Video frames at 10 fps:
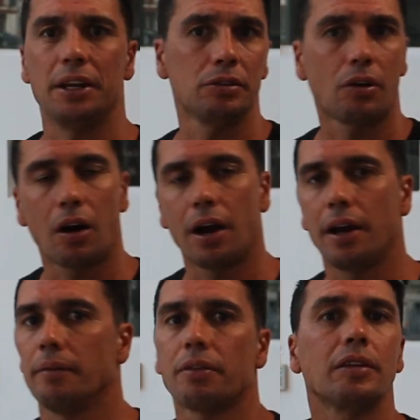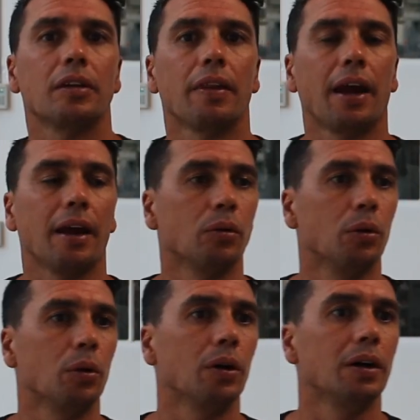Eating right, things like that.
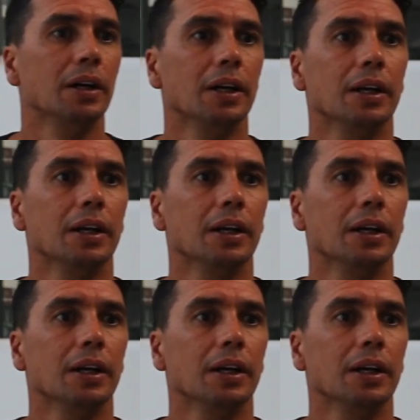Or